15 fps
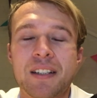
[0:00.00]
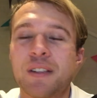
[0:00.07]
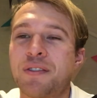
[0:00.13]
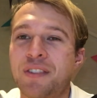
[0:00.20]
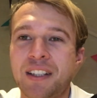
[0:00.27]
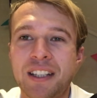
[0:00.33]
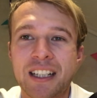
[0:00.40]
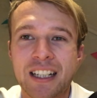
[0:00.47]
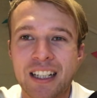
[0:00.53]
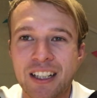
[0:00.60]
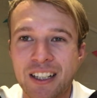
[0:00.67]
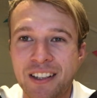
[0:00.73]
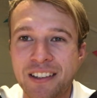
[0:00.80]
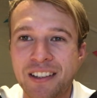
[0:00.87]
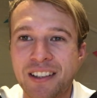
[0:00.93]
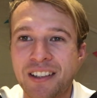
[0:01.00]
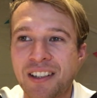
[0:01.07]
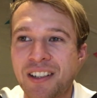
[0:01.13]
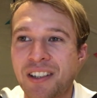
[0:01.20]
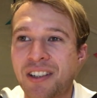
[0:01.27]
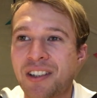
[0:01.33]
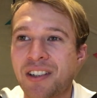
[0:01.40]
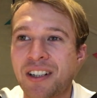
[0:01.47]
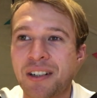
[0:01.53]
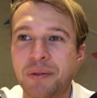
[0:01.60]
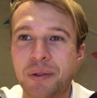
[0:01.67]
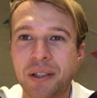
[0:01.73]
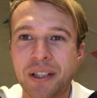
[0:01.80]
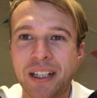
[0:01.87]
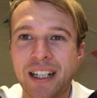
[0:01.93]
defending a lot, just trying to
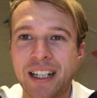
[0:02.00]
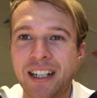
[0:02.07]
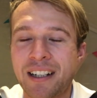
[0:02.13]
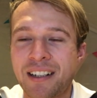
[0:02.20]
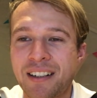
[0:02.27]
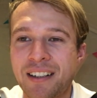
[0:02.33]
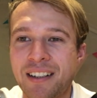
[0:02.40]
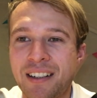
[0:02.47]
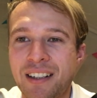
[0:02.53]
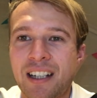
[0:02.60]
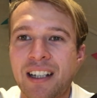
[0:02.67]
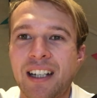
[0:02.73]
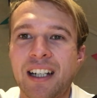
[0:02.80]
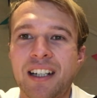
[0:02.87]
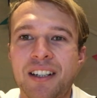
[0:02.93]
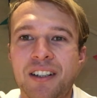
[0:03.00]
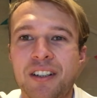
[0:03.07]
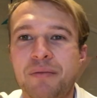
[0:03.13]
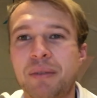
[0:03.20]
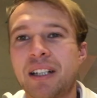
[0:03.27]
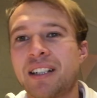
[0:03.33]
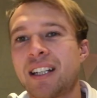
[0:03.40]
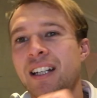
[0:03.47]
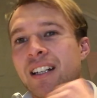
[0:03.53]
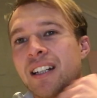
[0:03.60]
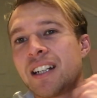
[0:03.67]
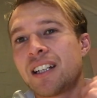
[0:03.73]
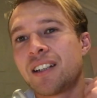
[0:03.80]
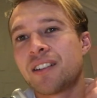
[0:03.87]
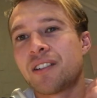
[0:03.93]
work hard, and I had a good
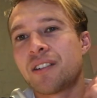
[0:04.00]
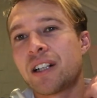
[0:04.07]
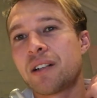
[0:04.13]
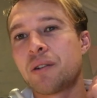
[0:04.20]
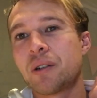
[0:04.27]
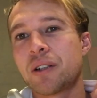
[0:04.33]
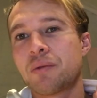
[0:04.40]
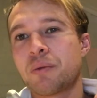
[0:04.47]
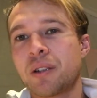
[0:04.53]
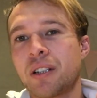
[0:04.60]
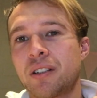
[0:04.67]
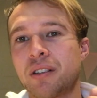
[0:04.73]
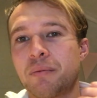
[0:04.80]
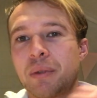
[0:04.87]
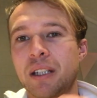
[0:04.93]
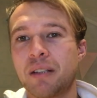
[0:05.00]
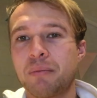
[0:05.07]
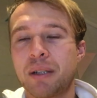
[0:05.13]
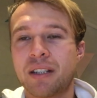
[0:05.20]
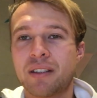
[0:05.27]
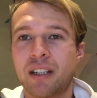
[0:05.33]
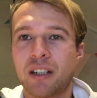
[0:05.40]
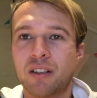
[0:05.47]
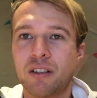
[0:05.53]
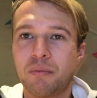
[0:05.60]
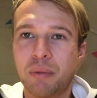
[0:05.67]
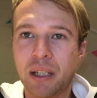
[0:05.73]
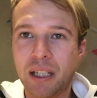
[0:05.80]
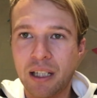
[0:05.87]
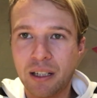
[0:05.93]
mentality, you know. I always wanted to be the best I
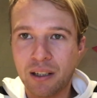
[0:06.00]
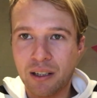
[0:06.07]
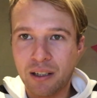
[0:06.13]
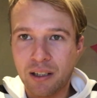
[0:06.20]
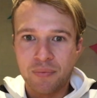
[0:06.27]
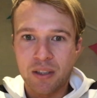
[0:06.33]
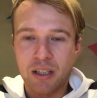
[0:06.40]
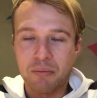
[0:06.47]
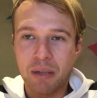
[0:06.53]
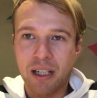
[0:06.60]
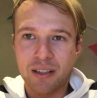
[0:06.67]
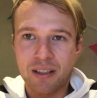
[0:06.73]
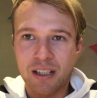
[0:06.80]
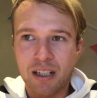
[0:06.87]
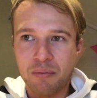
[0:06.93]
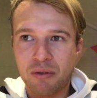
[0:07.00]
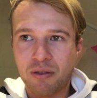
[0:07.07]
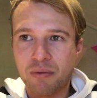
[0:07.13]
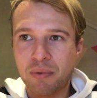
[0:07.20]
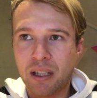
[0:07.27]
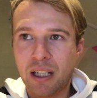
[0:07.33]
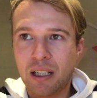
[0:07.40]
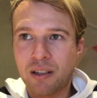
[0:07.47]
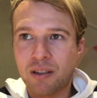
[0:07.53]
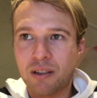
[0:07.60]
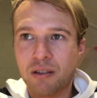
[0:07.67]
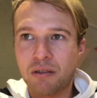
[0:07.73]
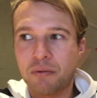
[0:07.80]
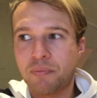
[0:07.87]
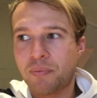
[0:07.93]
could be and to make steps from there.
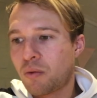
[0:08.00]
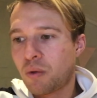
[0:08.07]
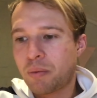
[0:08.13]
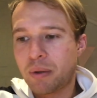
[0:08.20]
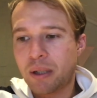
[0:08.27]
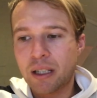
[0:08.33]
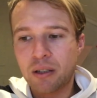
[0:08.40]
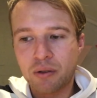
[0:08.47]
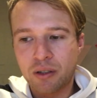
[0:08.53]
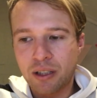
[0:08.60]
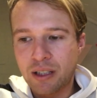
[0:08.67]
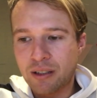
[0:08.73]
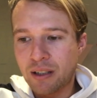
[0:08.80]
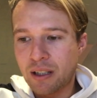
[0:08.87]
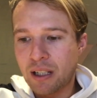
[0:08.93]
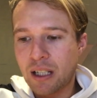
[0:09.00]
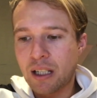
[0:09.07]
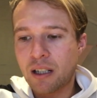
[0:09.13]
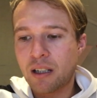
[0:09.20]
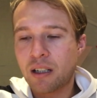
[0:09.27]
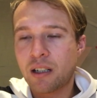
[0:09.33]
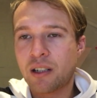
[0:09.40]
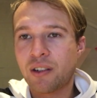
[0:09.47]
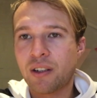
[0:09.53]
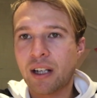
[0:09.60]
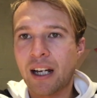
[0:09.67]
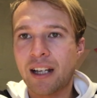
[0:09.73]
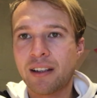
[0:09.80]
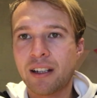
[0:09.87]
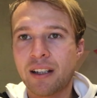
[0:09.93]
So we played all season there,
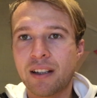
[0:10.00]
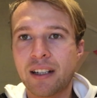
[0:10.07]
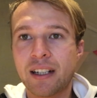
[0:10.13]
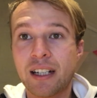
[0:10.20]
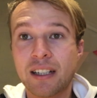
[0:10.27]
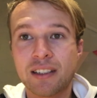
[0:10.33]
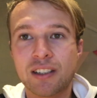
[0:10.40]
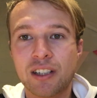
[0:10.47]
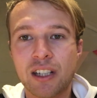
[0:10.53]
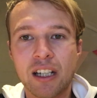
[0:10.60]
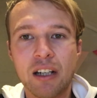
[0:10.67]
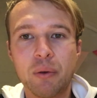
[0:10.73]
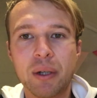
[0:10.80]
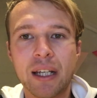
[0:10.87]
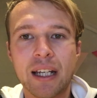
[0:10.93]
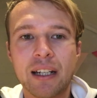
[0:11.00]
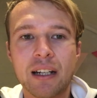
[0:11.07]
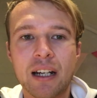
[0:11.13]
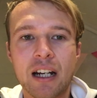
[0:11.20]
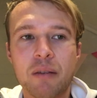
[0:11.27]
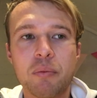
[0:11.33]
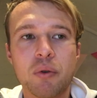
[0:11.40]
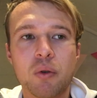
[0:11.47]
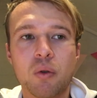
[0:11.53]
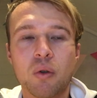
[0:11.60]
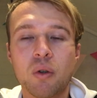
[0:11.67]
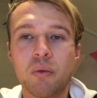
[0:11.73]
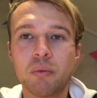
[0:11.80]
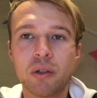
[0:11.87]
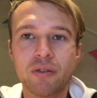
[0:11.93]
and then the next year we ended up
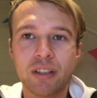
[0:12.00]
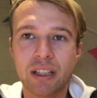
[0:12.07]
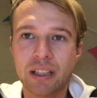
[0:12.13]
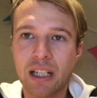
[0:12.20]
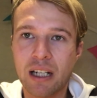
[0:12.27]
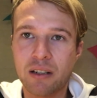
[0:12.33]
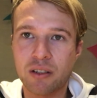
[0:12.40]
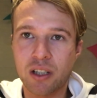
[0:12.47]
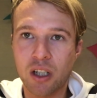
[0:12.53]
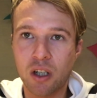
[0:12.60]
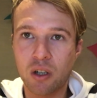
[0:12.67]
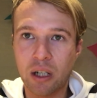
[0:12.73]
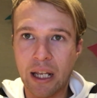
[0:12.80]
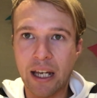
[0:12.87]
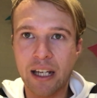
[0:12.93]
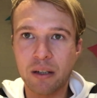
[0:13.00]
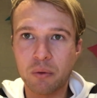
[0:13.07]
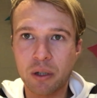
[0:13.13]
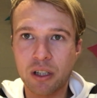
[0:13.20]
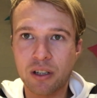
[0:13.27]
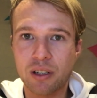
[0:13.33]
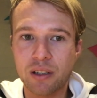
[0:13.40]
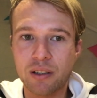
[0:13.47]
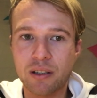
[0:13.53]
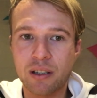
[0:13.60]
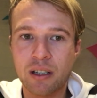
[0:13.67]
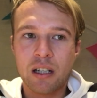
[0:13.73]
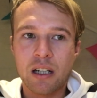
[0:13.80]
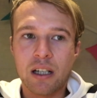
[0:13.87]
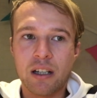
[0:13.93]
all moving down to Olay, which is
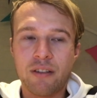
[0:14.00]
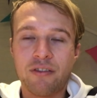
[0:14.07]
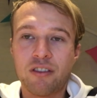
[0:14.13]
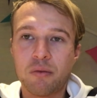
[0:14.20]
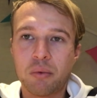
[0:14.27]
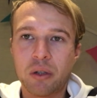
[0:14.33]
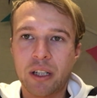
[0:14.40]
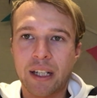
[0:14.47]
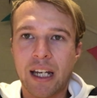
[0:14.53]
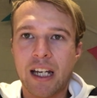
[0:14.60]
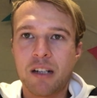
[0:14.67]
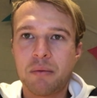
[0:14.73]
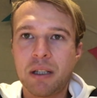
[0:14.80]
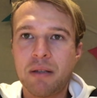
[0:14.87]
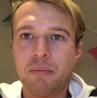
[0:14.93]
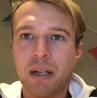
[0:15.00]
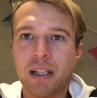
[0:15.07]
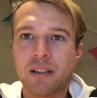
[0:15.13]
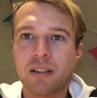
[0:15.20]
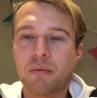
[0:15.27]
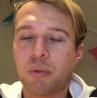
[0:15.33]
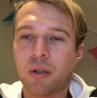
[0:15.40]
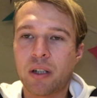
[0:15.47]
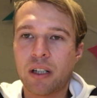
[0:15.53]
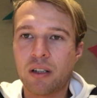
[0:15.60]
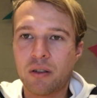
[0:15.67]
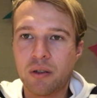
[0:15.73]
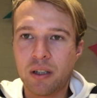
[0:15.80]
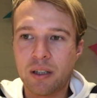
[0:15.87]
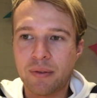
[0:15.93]
a football academy based in
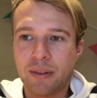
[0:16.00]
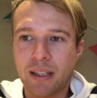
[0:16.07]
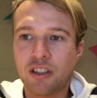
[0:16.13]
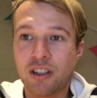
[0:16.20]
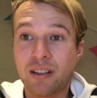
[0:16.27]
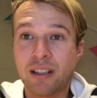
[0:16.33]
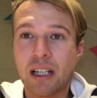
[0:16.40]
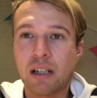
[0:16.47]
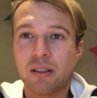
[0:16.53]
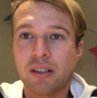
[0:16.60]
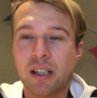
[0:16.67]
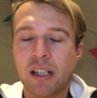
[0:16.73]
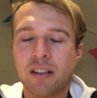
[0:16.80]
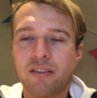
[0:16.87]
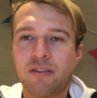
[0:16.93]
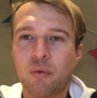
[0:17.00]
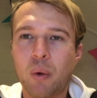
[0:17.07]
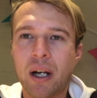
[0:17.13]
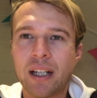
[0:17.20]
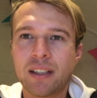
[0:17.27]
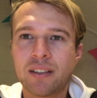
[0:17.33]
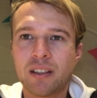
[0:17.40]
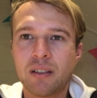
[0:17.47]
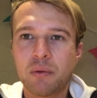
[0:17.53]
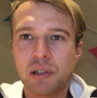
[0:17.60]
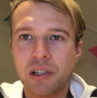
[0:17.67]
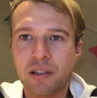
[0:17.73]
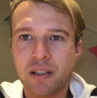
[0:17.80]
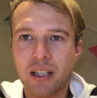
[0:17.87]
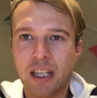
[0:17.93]
Porirua, just outside of Wellington,
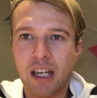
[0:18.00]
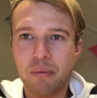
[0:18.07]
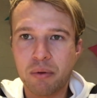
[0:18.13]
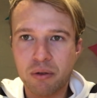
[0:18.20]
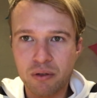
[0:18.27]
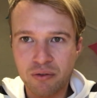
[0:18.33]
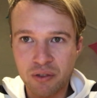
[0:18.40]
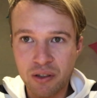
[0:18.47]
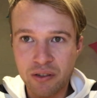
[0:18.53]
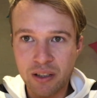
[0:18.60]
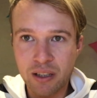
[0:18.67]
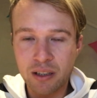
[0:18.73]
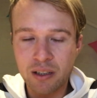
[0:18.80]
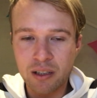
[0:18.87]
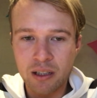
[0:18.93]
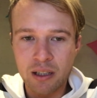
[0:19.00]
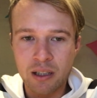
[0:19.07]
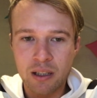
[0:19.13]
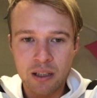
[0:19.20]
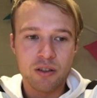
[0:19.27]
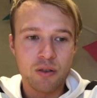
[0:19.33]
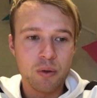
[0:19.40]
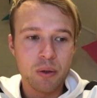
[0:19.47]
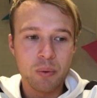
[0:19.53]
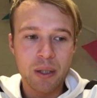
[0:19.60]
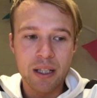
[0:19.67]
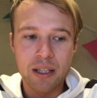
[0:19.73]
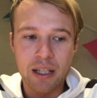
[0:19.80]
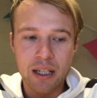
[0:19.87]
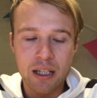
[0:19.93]
which is the capital of New Zealand. So we
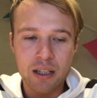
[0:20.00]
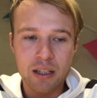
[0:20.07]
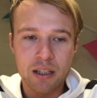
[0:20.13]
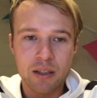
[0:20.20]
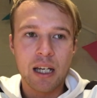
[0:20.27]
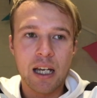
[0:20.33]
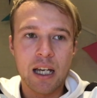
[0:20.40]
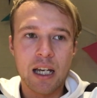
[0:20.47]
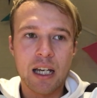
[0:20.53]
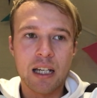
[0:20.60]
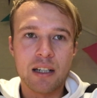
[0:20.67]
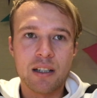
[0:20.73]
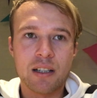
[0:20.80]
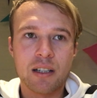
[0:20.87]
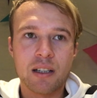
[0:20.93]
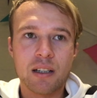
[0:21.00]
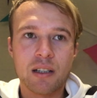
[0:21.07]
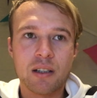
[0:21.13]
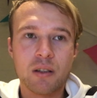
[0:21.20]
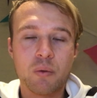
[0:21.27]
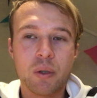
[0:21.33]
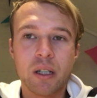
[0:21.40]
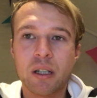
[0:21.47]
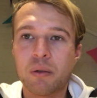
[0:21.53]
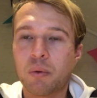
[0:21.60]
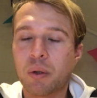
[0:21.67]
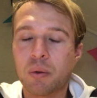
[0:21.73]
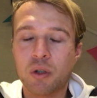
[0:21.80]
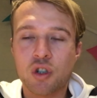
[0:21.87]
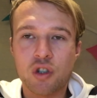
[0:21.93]
went there, and we
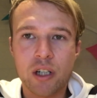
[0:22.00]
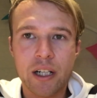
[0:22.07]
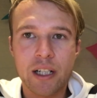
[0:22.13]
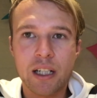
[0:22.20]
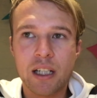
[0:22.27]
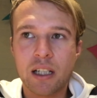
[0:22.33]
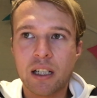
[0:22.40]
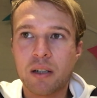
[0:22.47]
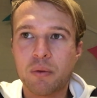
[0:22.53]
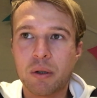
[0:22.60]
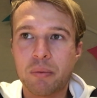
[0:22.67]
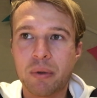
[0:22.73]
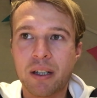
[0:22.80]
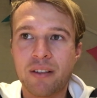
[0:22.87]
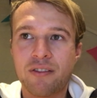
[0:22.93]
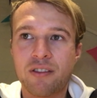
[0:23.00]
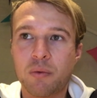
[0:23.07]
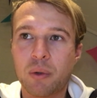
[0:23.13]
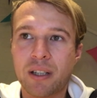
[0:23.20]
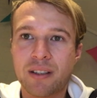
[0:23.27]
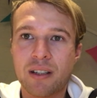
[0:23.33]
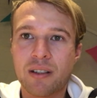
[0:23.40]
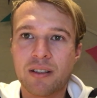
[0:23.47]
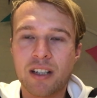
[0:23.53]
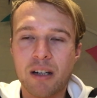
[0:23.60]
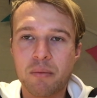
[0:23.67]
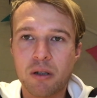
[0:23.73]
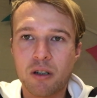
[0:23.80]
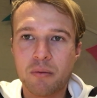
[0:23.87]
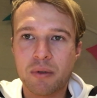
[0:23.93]
were training. We played for Western
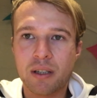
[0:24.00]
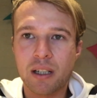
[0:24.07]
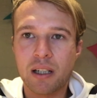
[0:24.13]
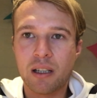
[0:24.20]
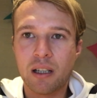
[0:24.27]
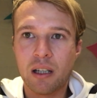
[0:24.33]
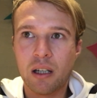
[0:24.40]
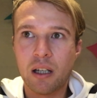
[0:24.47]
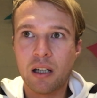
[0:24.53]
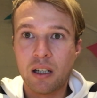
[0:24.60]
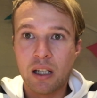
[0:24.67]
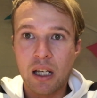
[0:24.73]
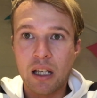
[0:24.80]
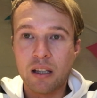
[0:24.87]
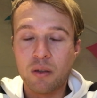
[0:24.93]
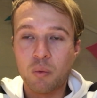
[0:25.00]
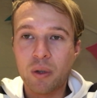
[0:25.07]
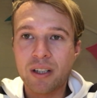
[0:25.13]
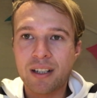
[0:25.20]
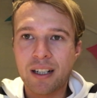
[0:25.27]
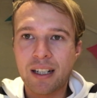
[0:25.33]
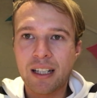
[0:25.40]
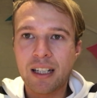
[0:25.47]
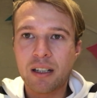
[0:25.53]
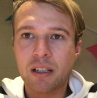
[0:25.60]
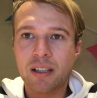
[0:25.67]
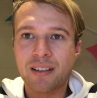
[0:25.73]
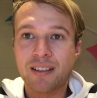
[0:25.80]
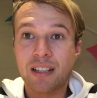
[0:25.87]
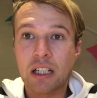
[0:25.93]
Suburbs in the Winter
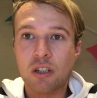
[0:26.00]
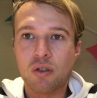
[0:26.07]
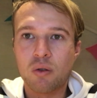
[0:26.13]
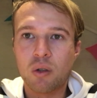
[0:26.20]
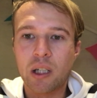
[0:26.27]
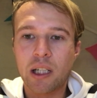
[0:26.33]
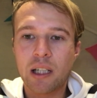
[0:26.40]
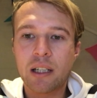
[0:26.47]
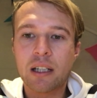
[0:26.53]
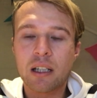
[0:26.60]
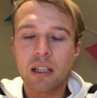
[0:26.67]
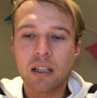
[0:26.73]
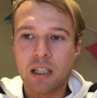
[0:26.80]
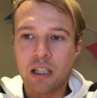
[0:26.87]
League, the Central League.